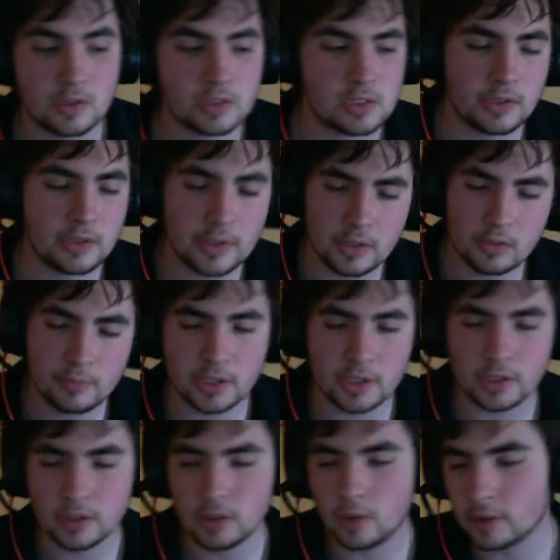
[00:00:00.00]
it's a little bit
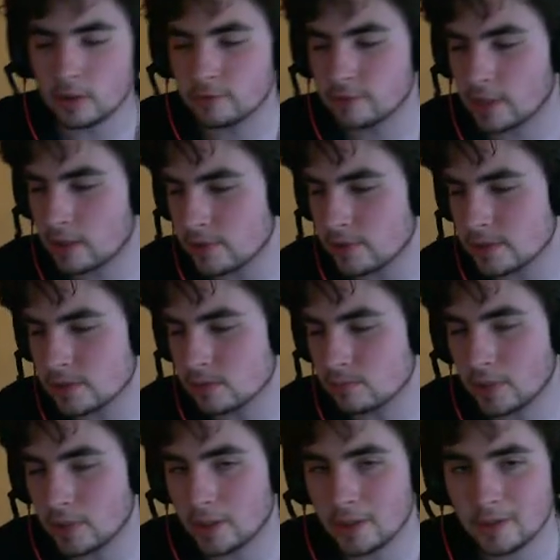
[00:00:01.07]
annoying for that reason,
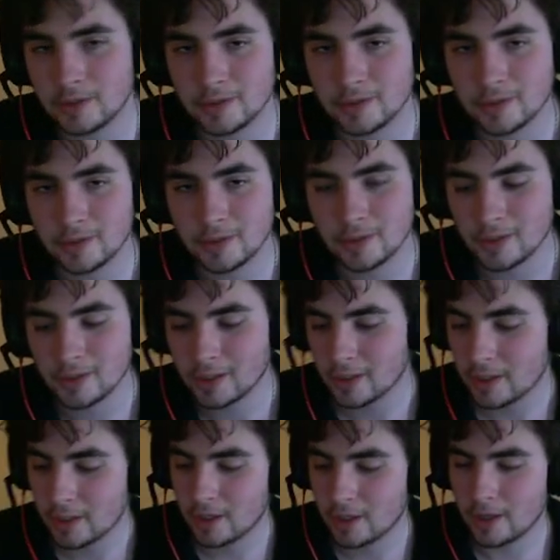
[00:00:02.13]
but
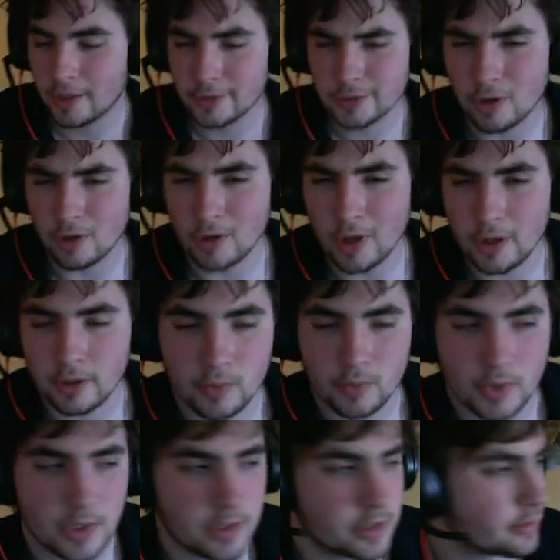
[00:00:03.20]
it's all right
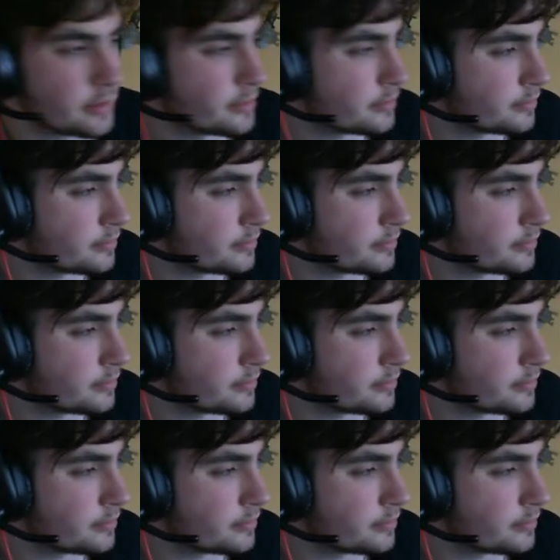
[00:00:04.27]
otherwise.